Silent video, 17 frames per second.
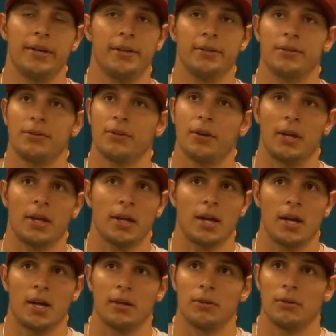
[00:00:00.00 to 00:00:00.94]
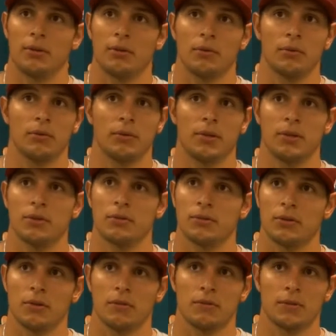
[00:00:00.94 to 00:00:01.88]
He's a great guy. You know, he
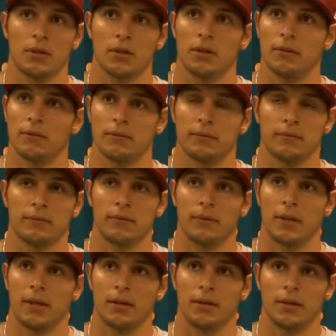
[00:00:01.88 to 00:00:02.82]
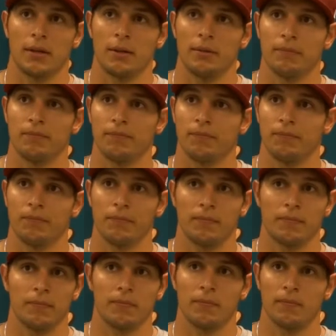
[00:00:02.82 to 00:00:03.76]
deserves it. And,
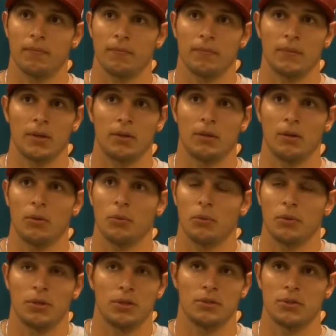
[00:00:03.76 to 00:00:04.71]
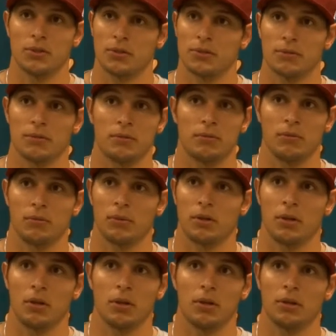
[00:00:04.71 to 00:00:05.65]
you know, he's just,
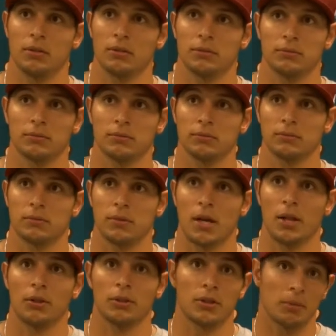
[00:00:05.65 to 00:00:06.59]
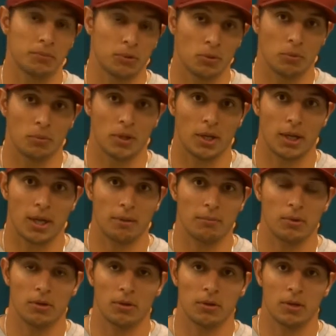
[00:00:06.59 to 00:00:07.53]
I look up to him when I
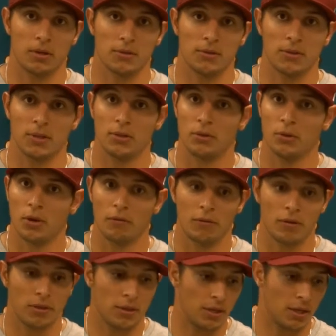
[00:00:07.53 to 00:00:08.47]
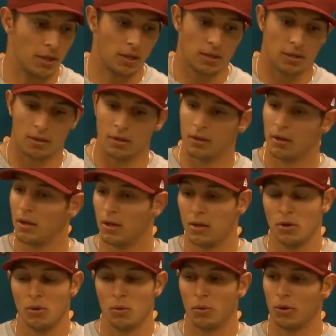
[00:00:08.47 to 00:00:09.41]
came here because he knew everything and
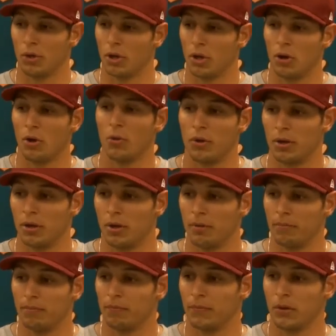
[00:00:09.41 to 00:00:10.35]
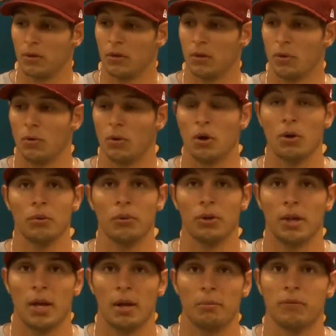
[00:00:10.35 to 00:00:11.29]
where to go. And, you know, we're all
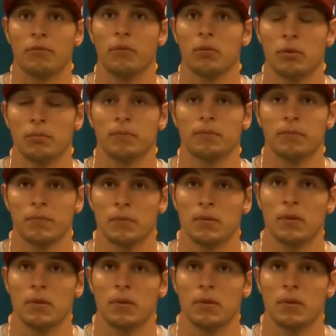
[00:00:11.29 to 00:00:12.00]
really happy for him.